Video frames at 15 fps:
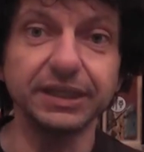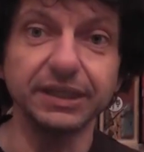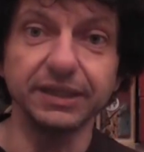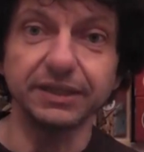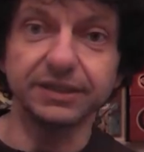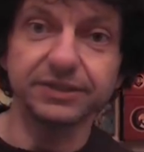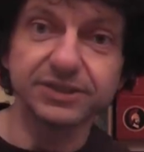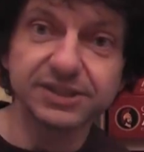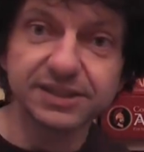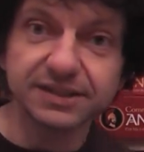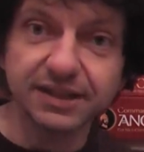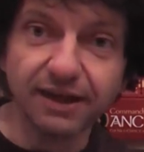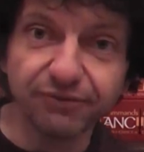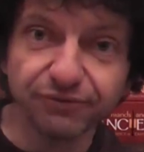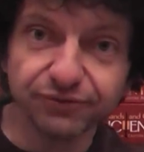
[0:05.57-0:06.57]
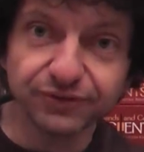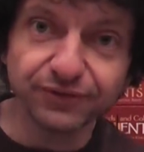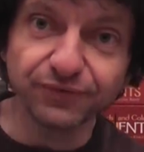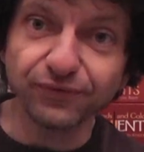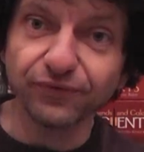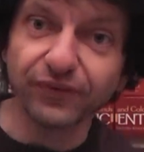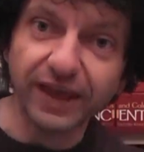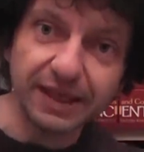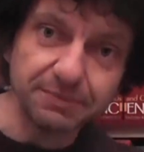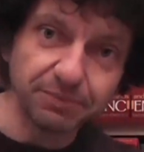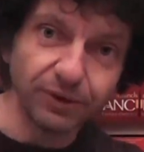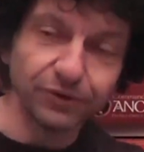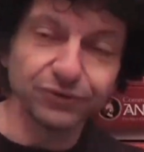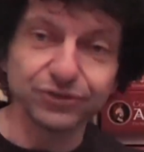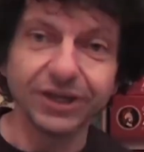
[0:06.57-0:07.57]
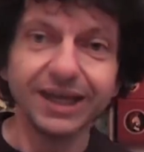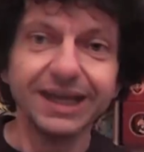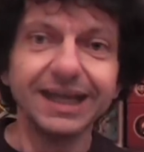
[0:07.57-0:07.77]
in Stuffed Fables.